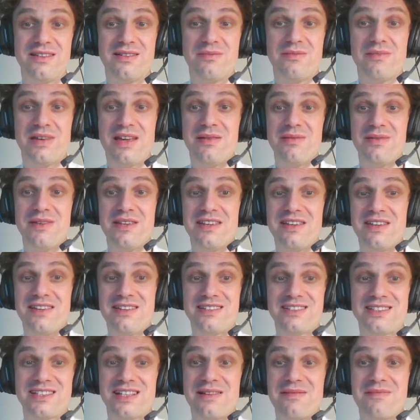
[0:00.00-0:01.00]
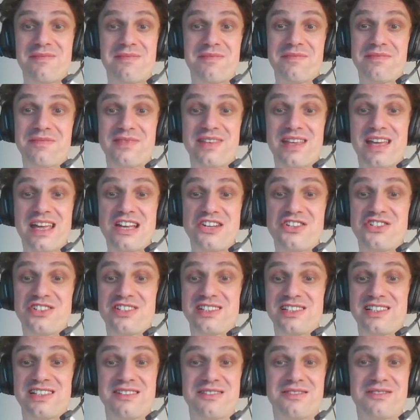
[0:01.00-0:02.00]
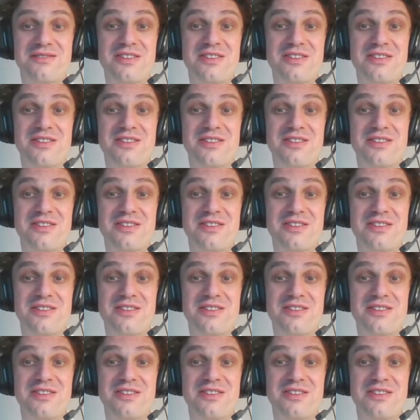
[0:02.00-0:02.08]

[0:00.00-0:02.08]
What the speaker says: maybe some agency